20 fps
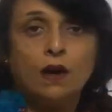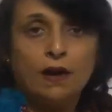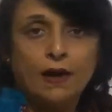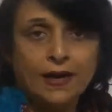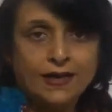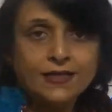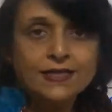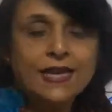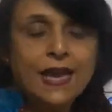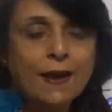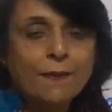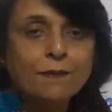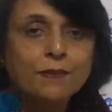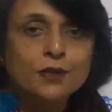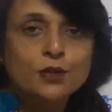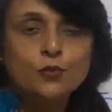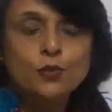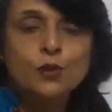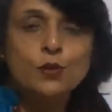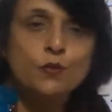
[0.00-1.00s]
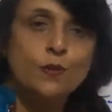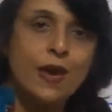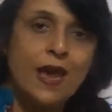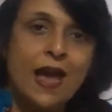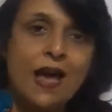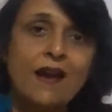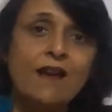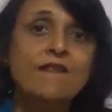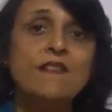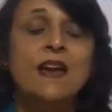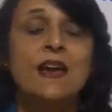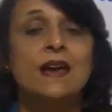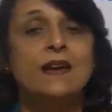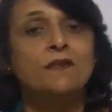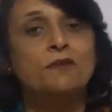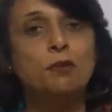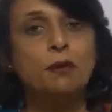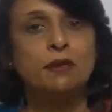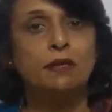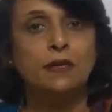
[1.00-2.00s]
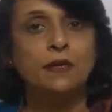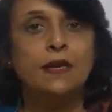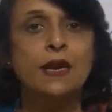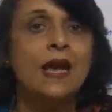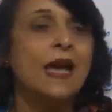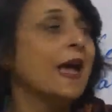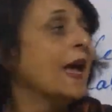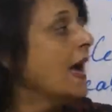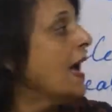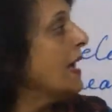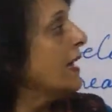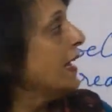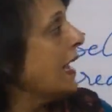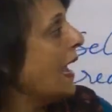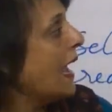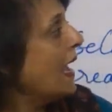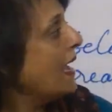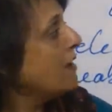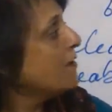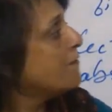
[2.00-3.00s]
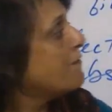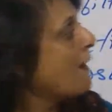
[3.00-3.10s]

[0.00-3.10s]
uh, examples which we have written. And